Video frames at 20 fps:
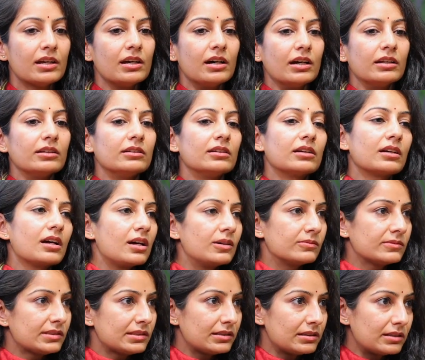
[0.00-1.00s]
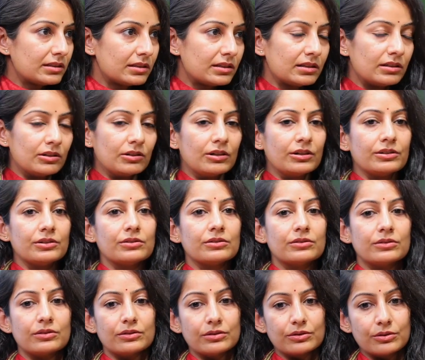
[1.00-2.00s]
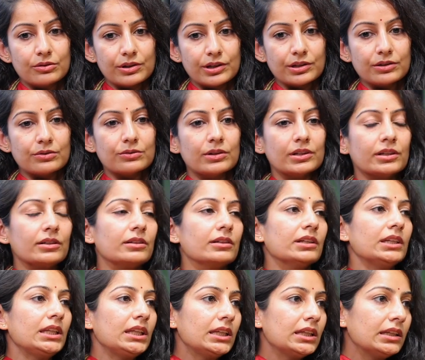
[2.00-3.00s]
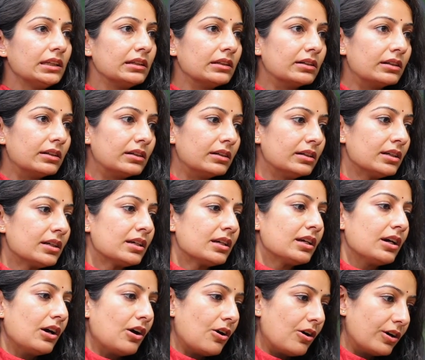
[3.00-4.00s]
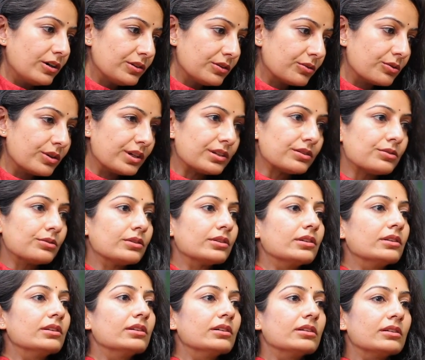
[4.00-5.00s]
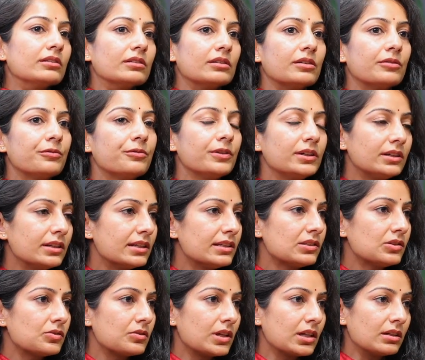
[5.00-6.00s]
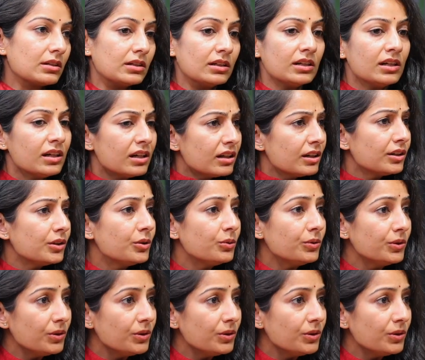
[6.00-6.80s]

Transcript: another counselor, or you going to another healer, or you're going to another fitness trainer, do